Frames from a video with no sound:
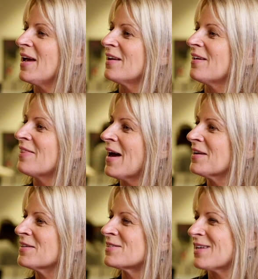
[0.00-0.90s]
And that
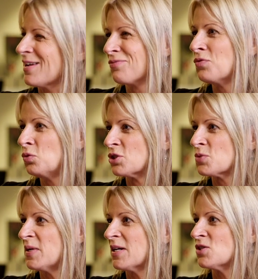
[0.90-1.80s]
is kind of foolish
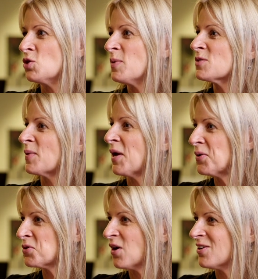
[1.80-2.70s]
because you may spend
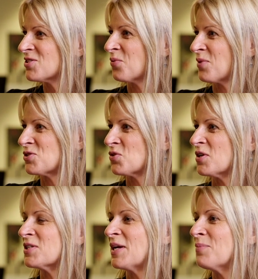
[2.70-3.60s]
$100 at the restaurant
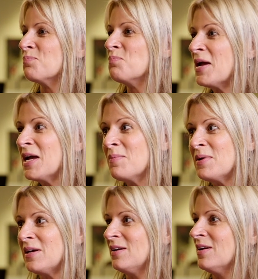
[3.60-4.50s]
to get
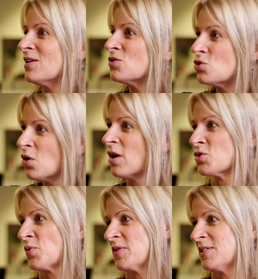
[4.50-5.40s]
maybe $2
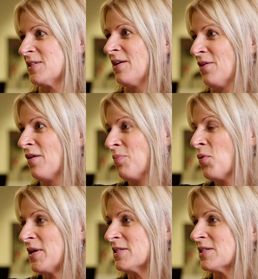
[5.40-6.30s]
worth of, uh, of
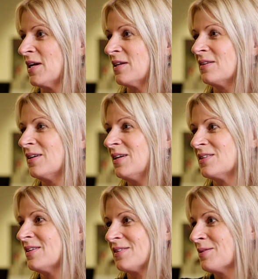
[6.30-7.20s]
points. And it,
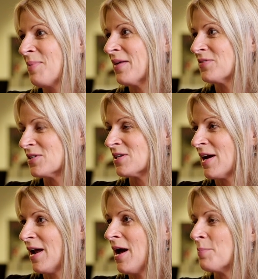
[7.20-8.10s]
it, the math does not add
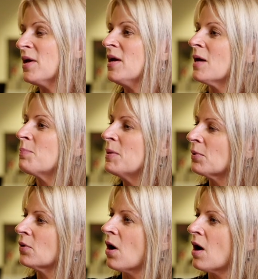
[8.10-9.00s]
up. And people
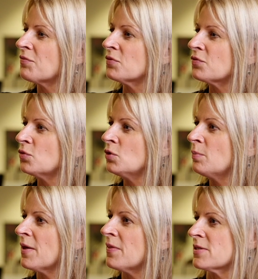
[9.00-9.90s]
are often fooled
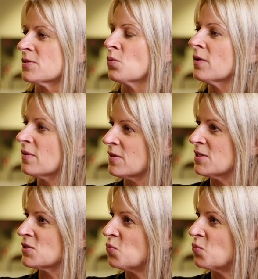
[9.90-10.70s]
by this. One of the things that